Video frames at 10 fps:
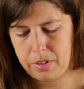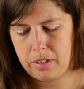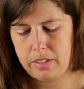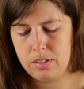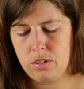
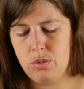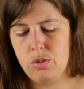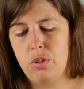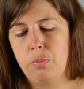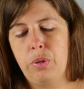at least close
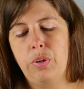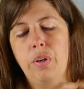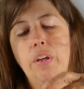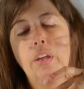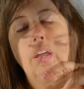to the bird.
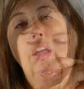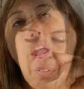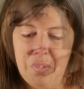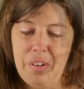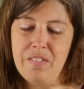
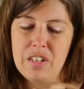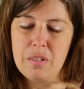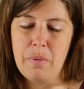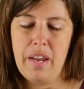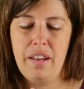We've just
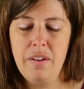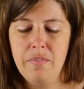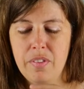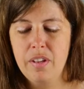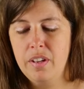made
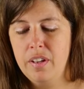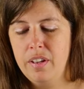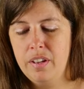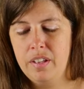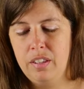
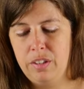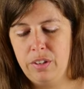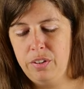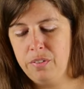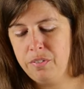a
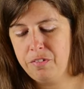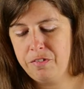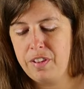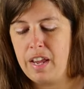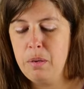little
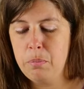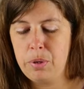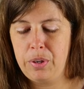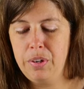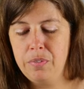flying
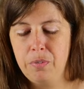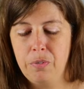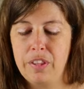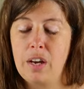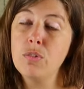bird
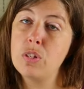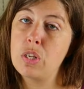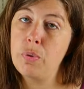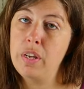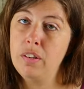without
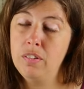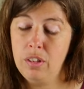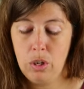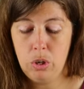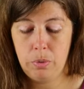sewing,
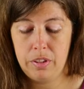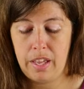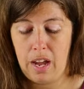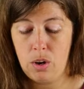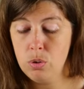
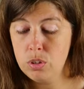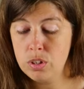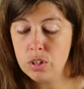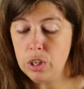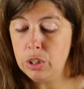without
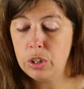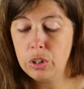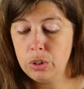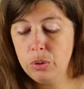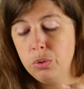
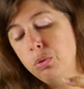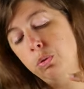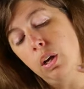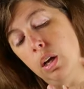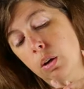glue,
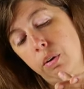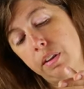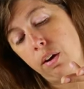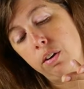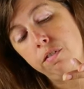
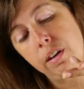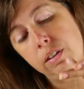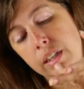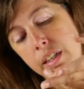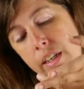without a
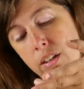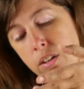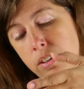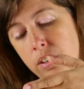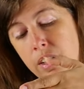felting
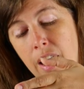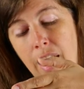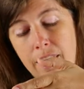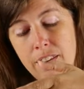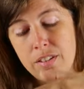needle.
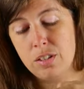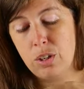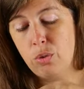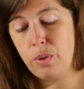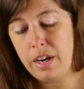And this is a
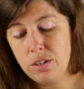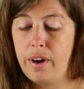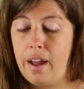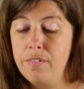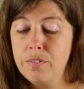great
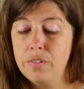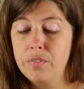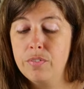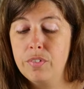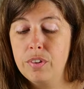craft
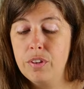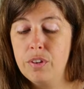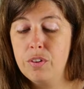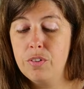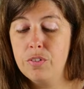
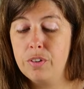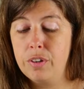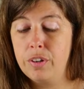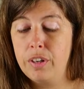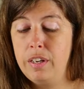
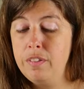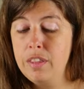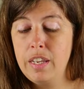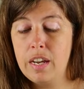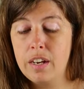for even
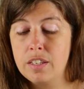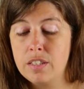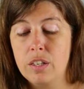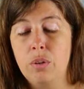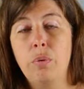the
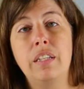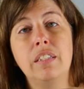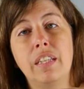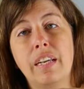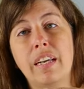youngest little
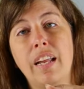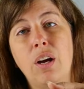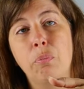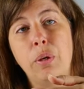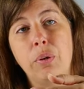ones that can
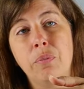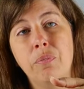help you.